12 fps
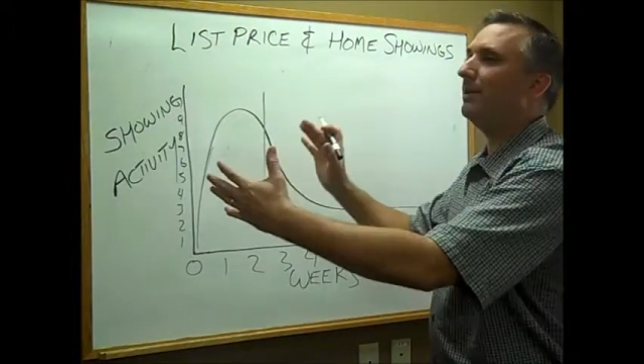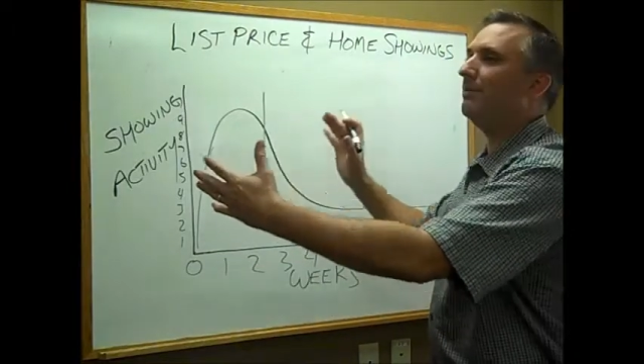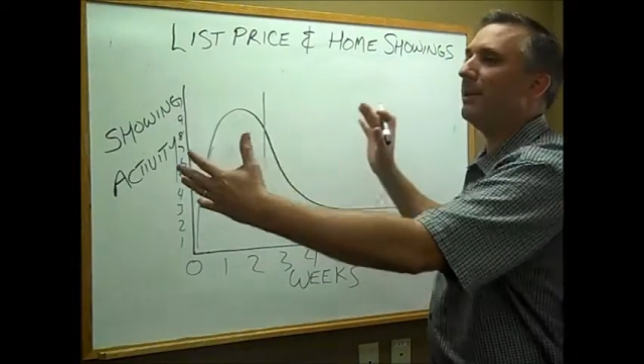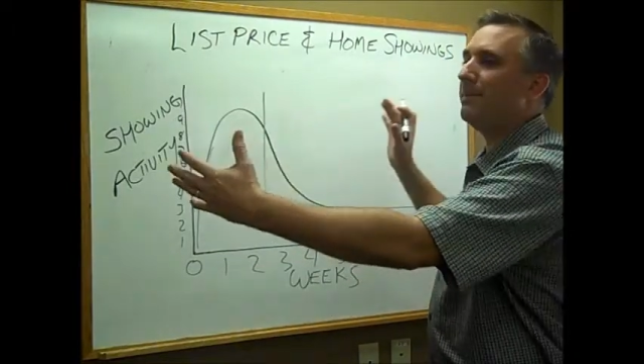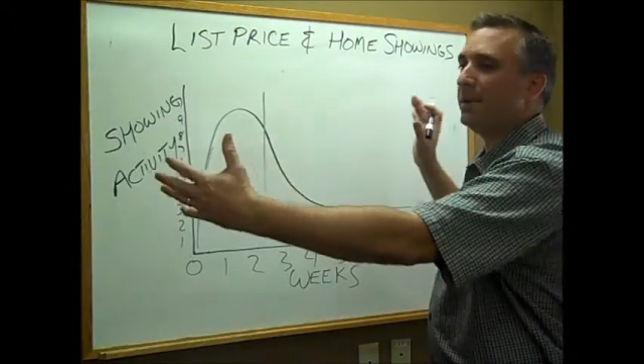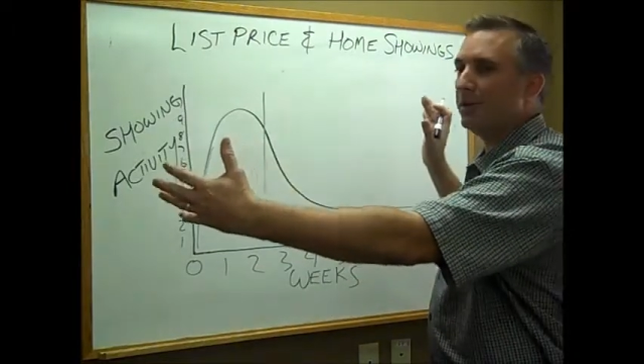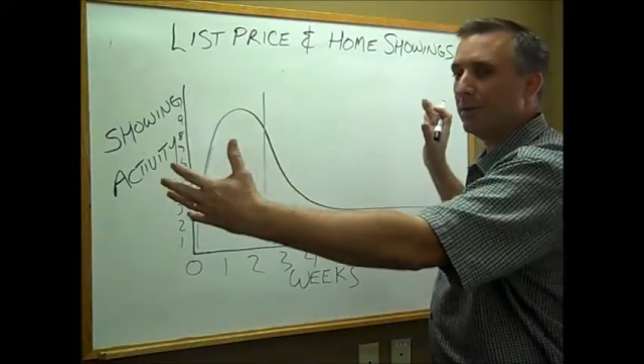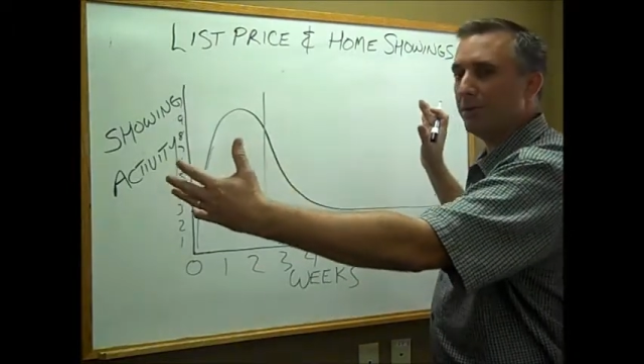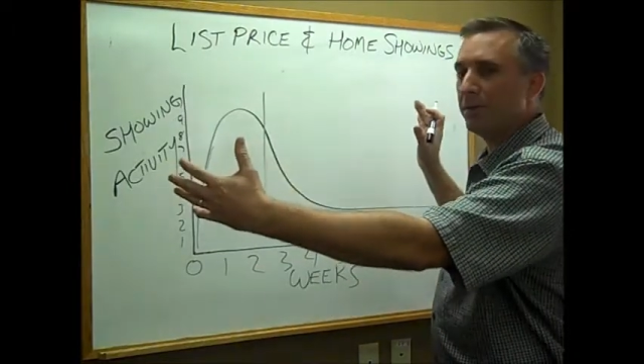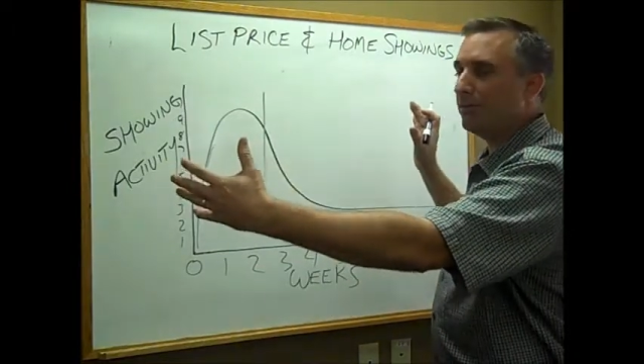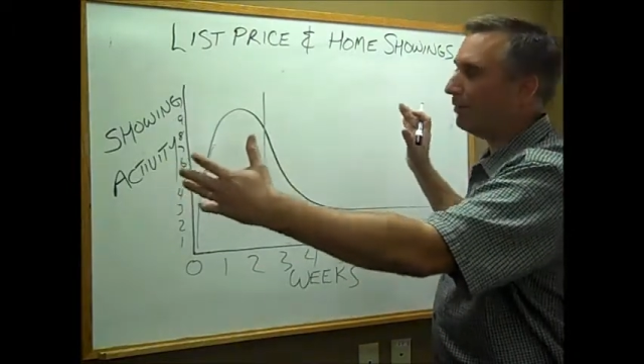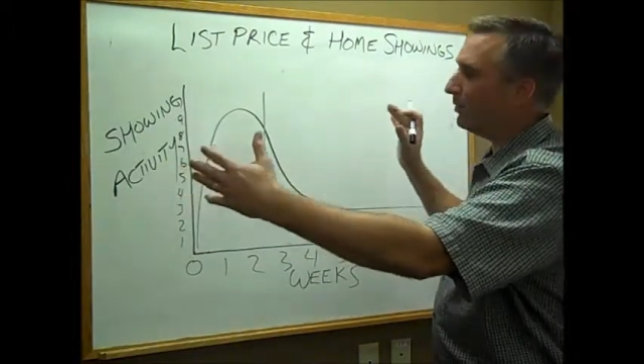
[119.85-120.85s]
maybe a little
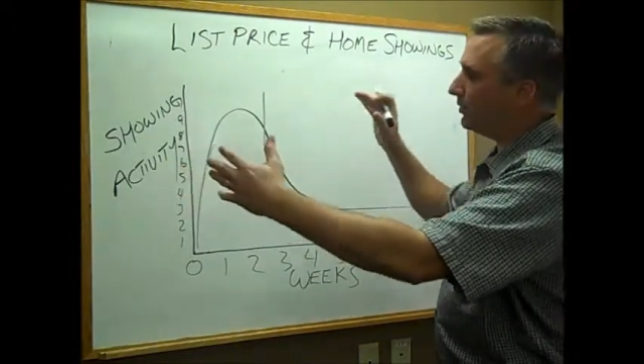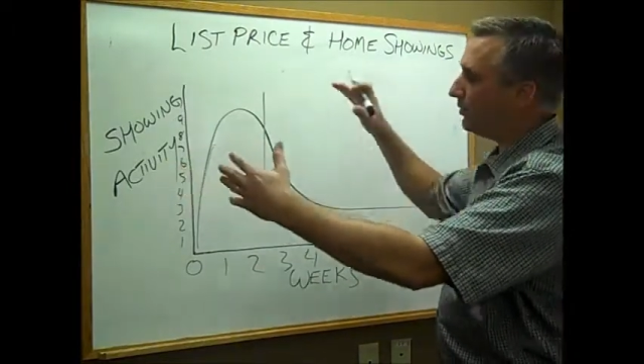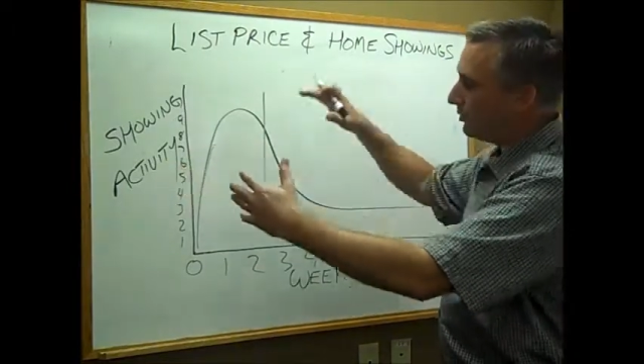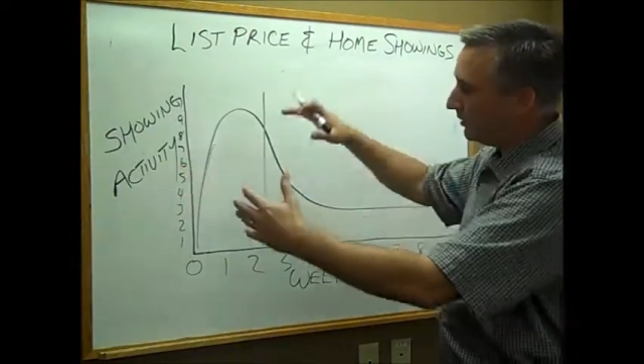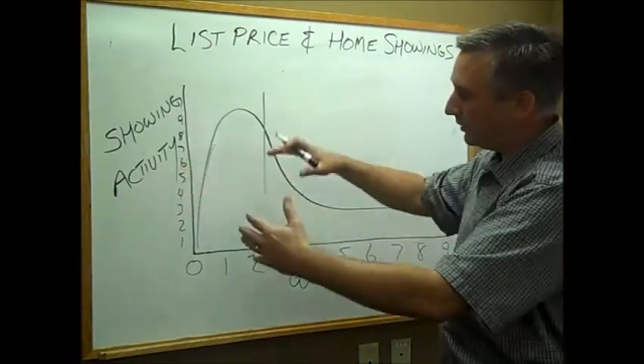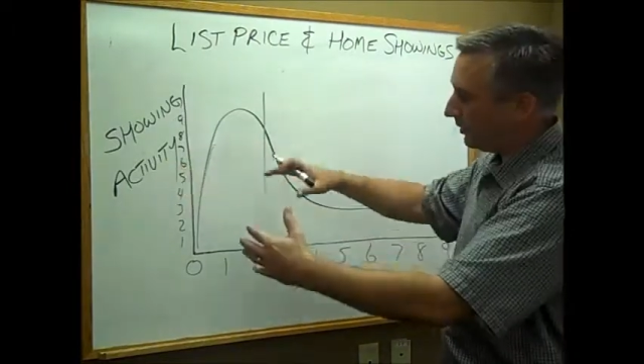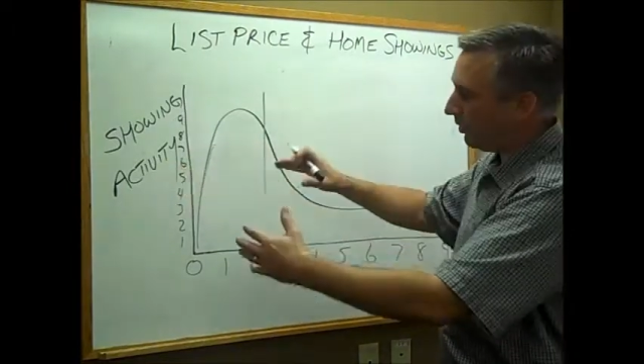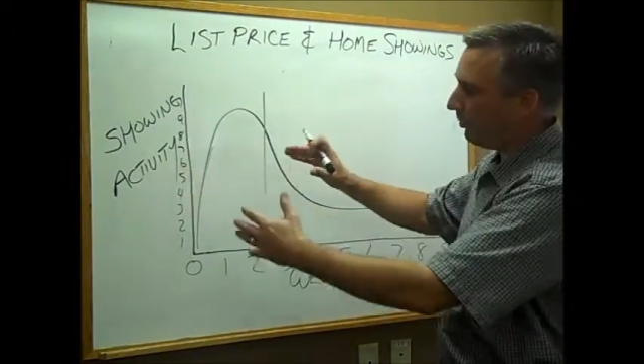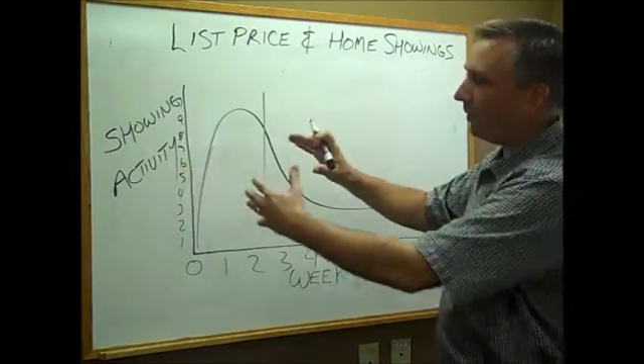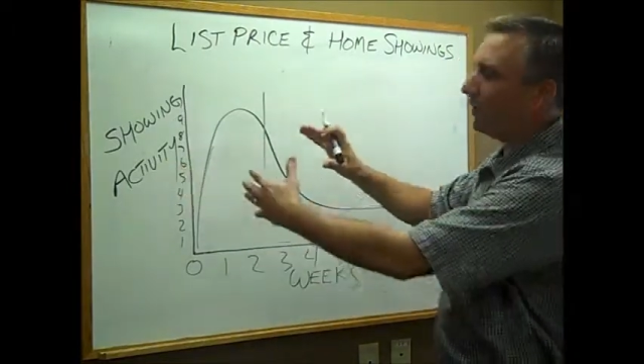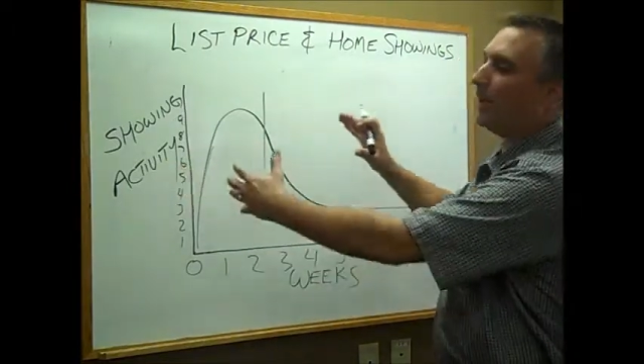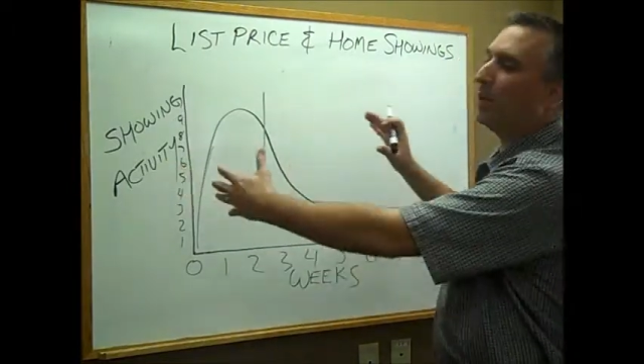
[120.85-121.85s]
bit
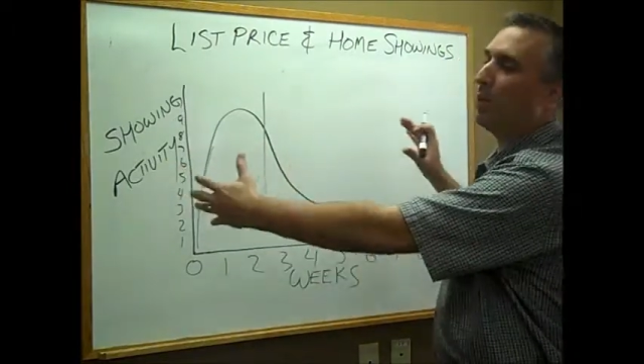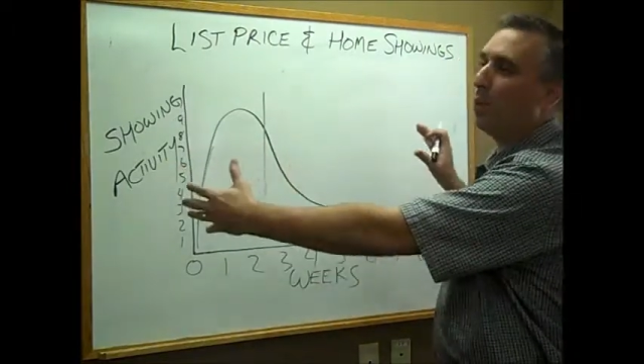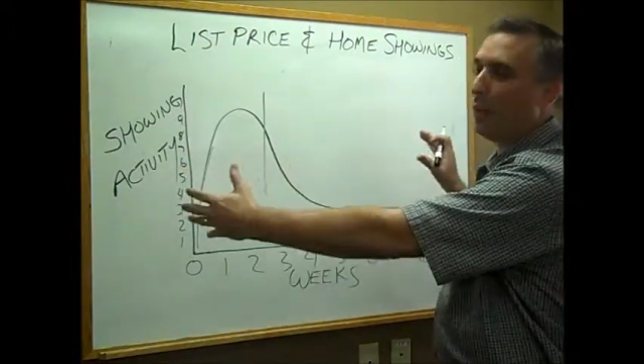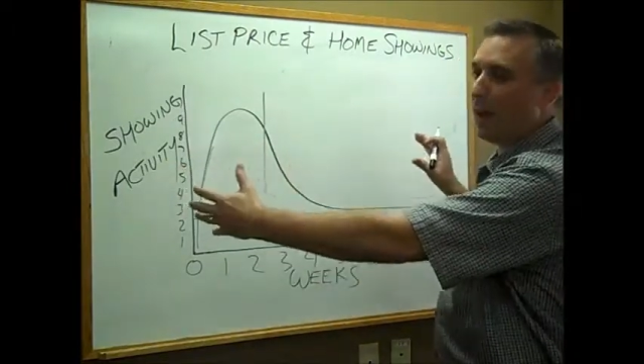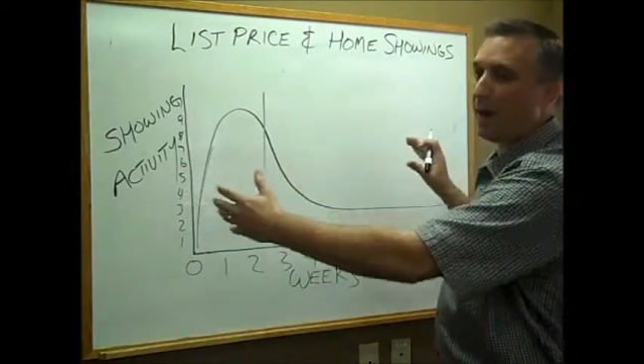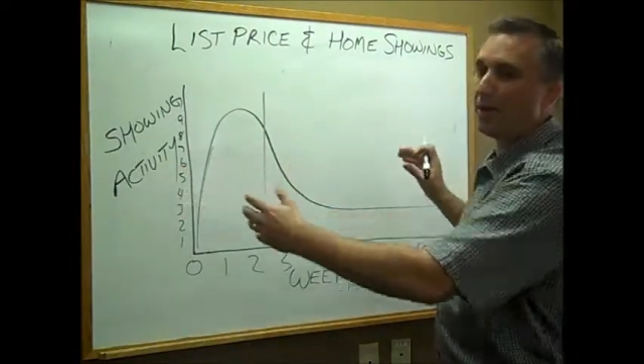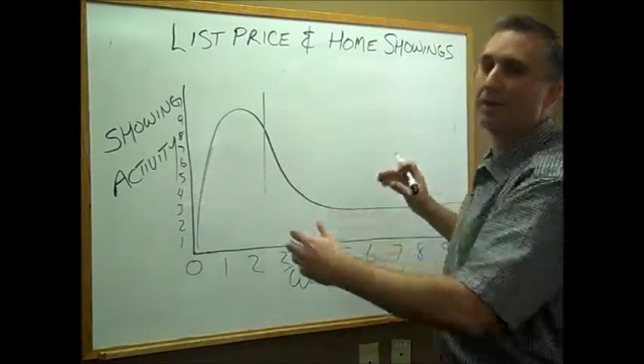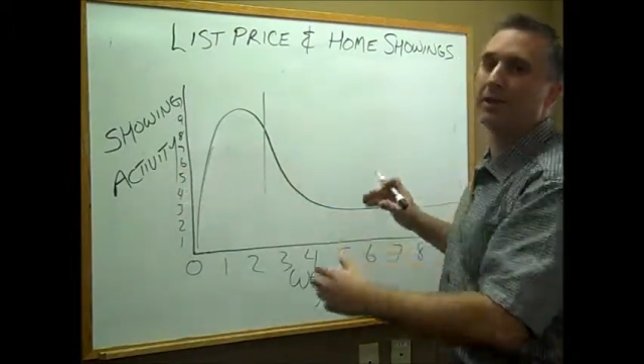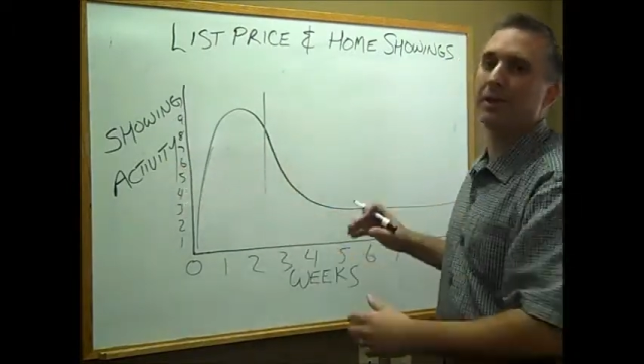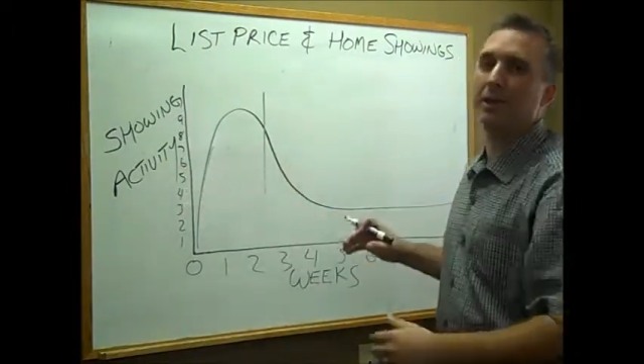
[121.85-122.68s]
lower and wider